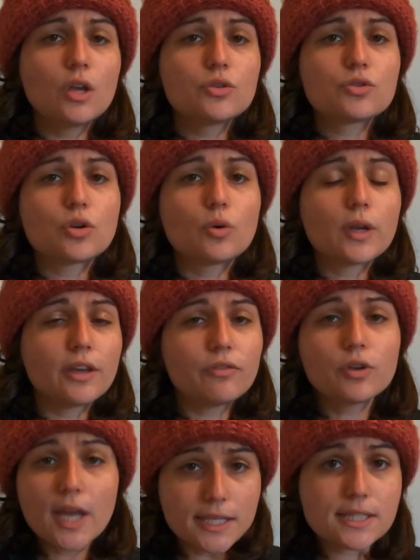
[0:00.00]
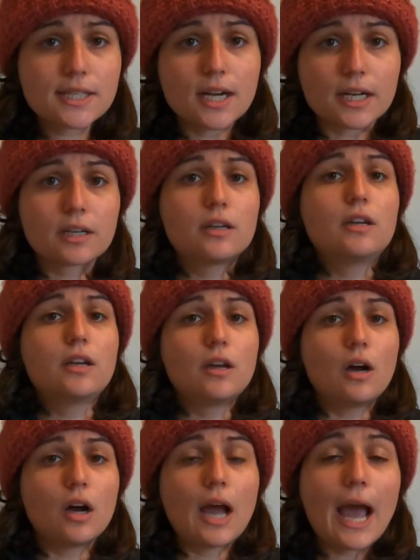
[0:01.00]
So if you get stuck,
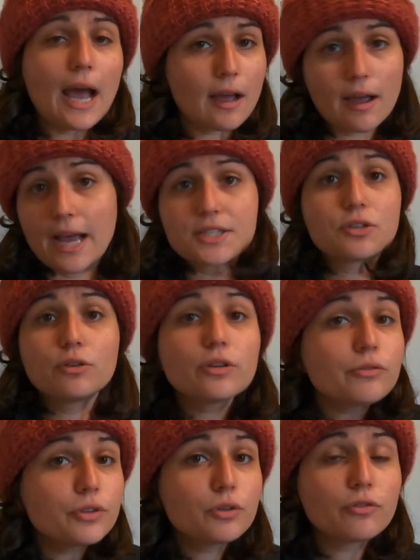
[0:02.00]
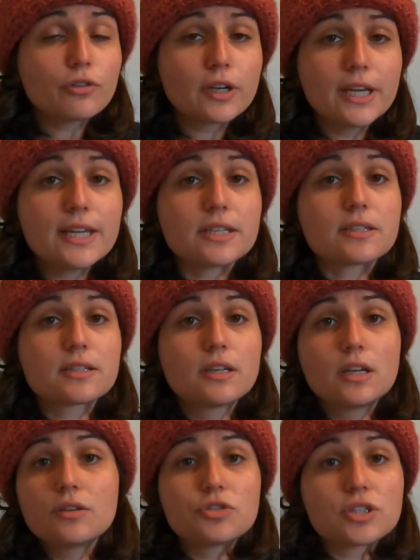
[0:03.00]
ask your interviewer for a hint.
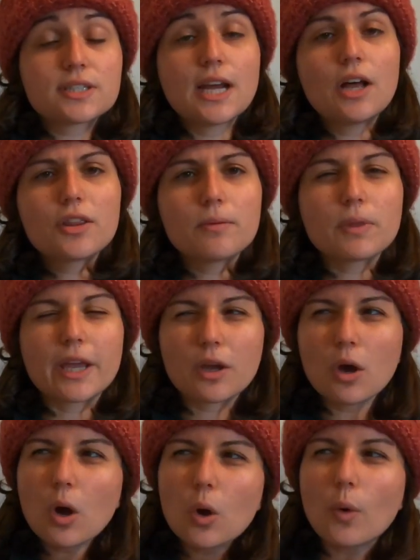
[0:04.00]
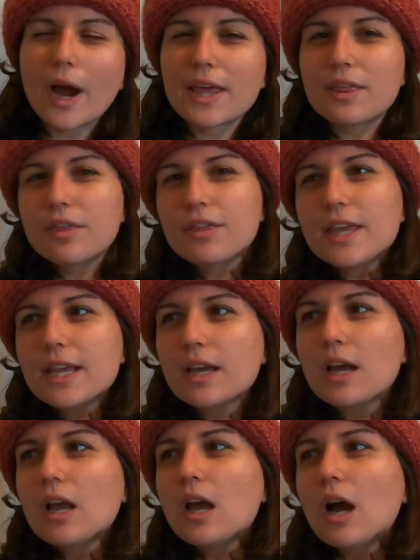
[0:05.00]
Just tell them like, oh, I
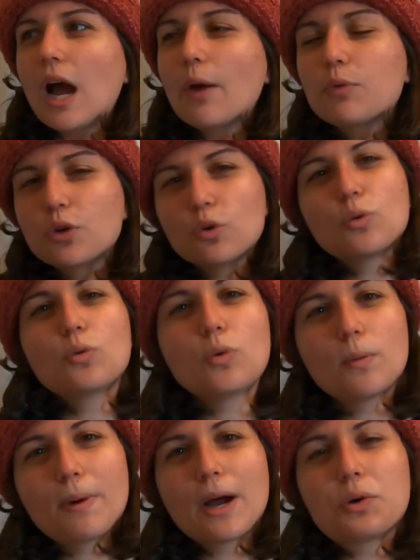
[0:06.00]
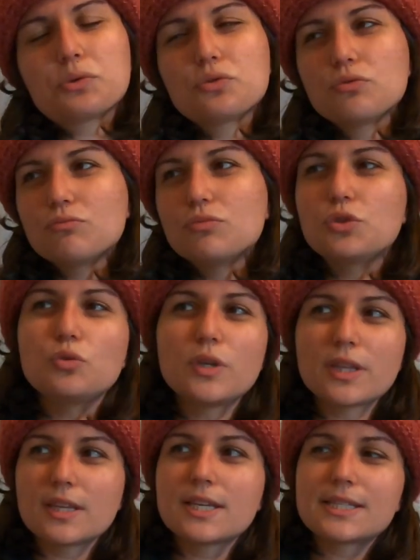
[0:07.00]
think I would go about
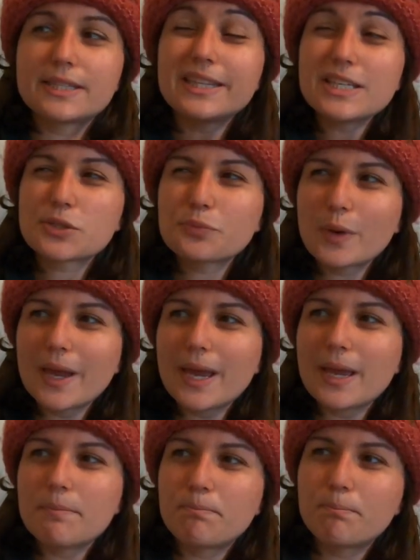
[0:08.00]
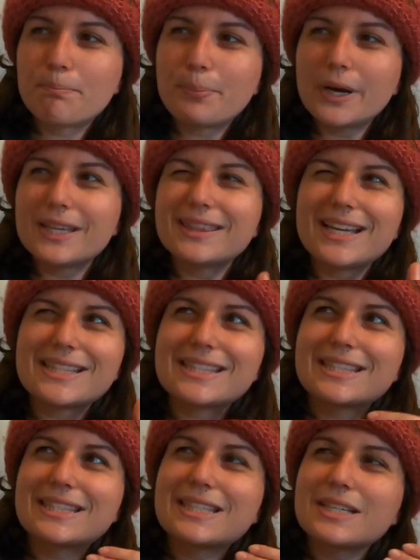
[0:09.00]
doing this way, but
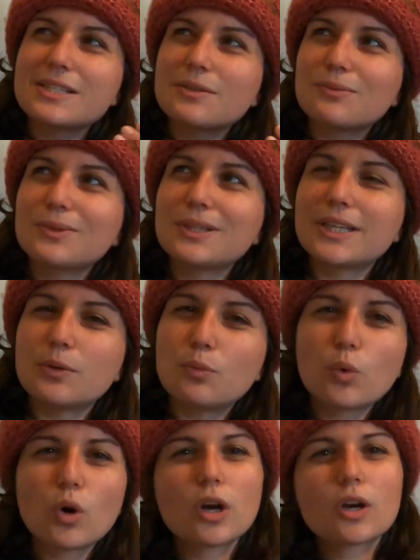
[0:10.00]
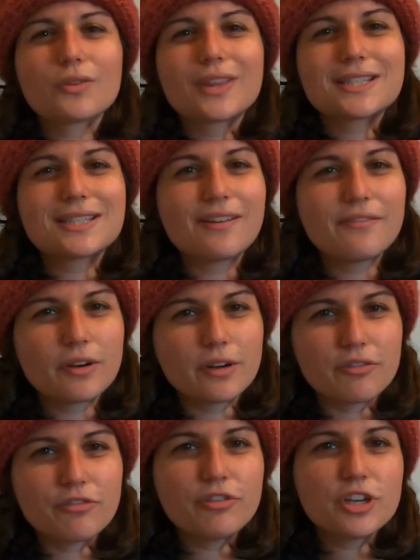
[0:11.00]
that doesn't really work, or that's not very
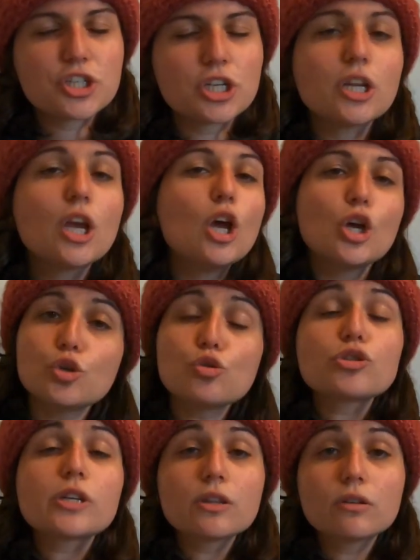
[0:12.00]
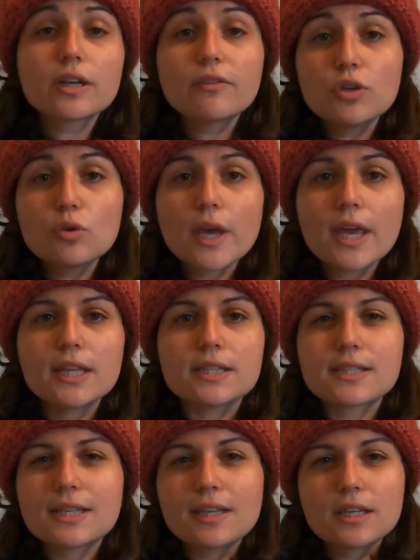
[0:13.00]
efficient. Usually they'll give you
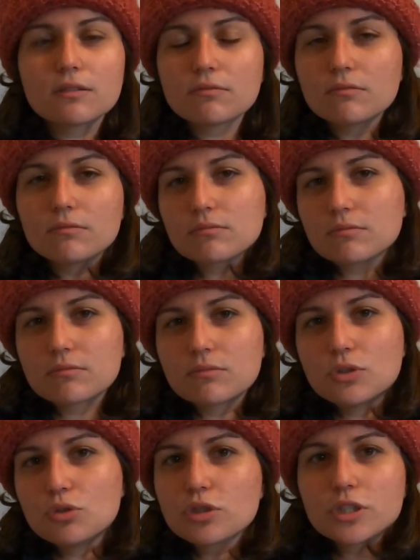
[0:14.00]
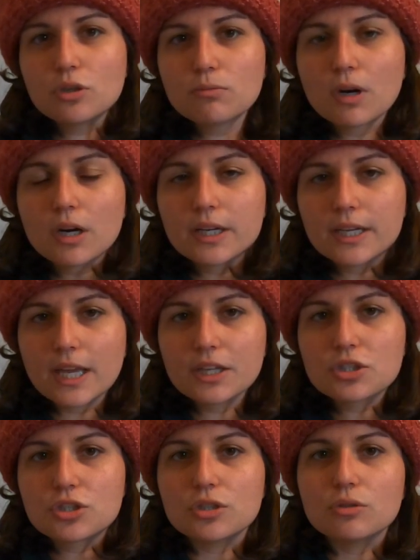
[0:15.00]
hints and they usually don't mark it
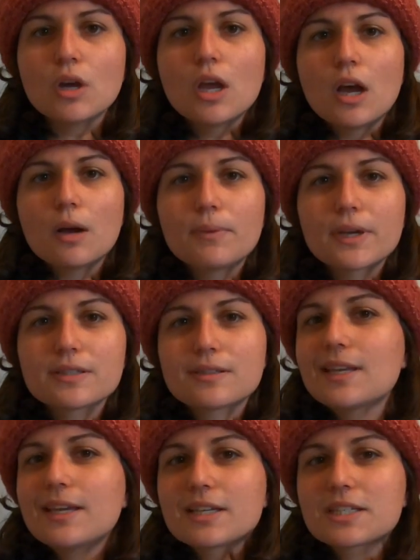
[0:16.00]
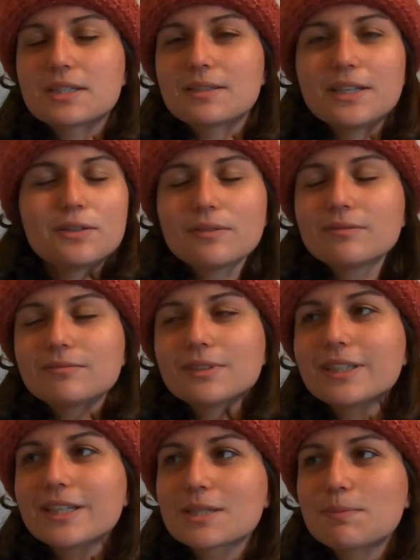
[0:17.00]
against you, because they don't
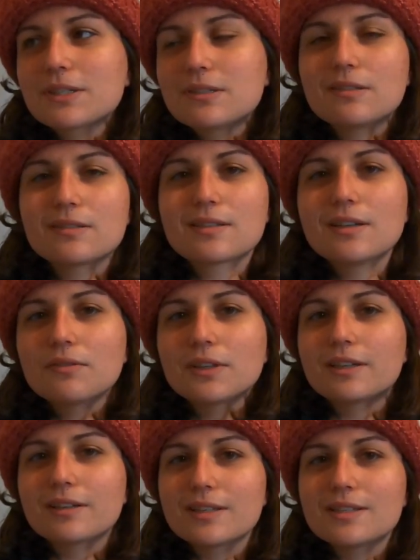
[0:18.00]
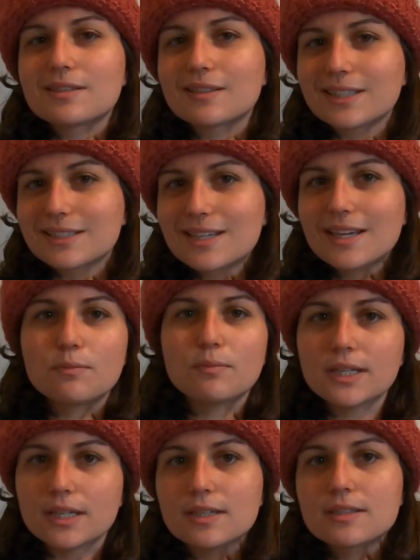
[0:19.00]
really expect you to solve a lot of these in like 10
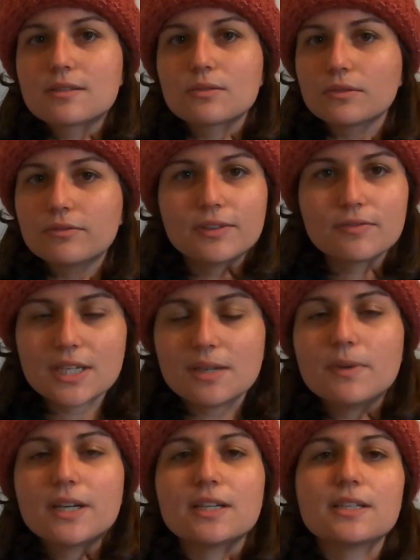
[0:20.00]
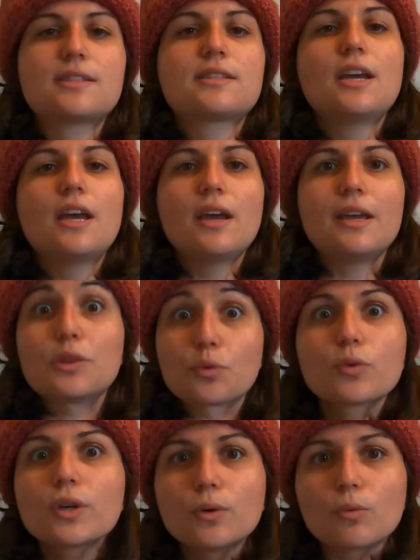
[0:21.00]
minutes or 15 minutes in the
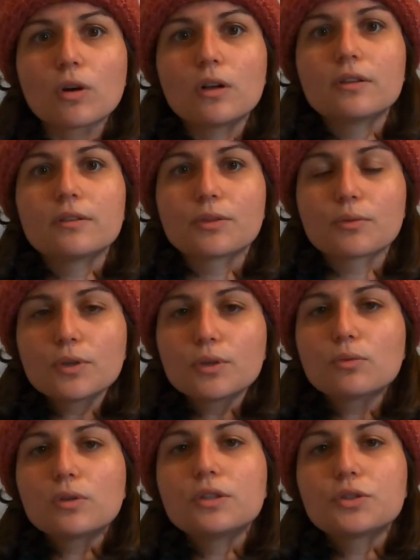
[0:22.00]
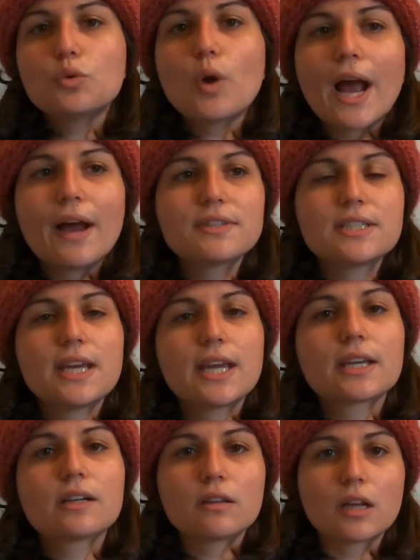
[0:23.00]
real world. In the real world, you have to
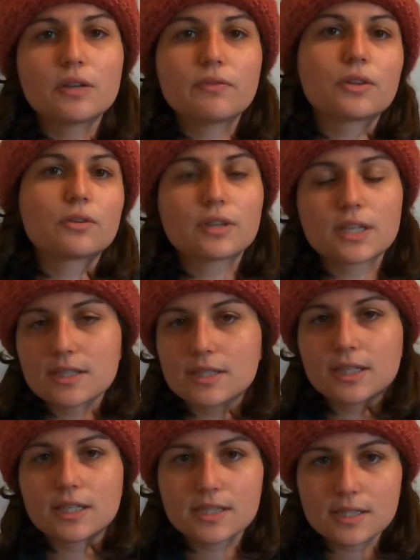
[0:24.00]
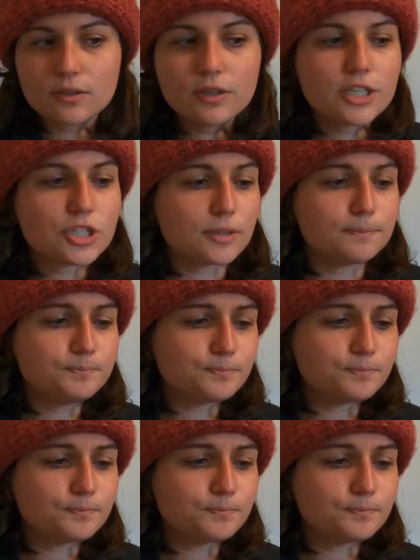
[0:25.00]
take in a lot of other things into consideration.